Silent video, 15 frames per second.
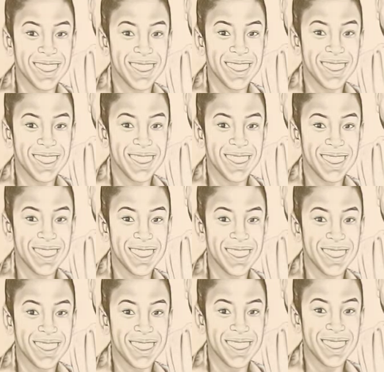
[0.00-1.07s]

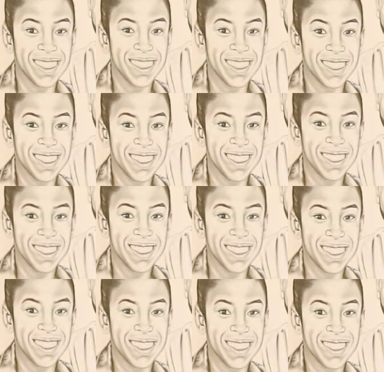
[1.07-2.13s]

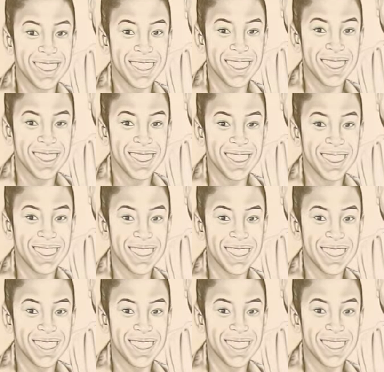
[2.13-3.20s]

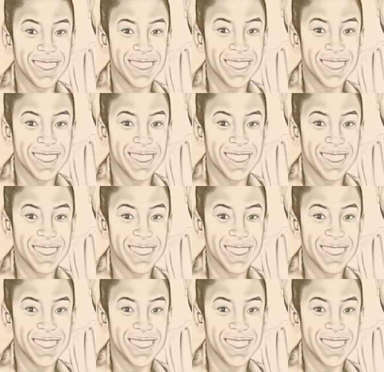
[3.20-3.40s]
(silent)